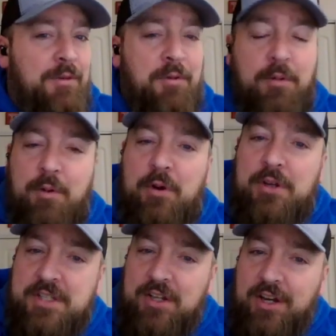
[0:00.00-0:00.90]
We will
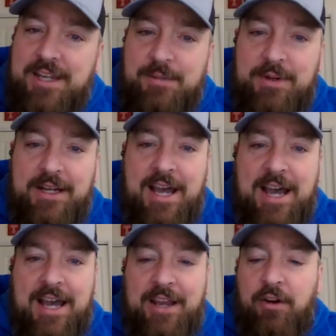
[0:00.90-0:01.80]
start keeping an
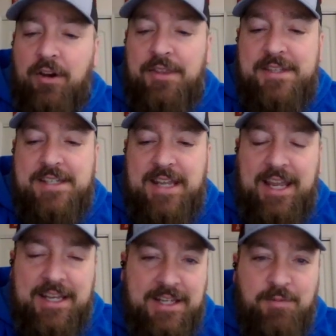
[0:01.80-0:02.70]
eye on the
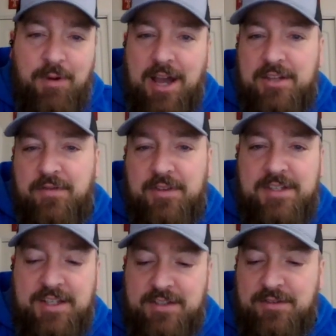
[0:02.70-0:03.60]
standings watch for the
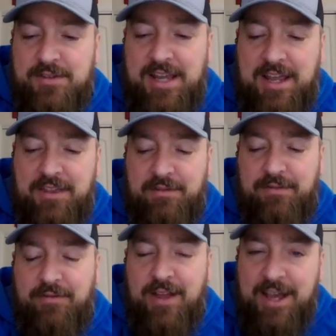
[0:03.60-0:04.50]
Sixers and the
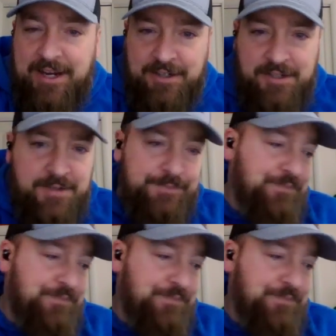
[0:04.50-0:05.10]
Flyers.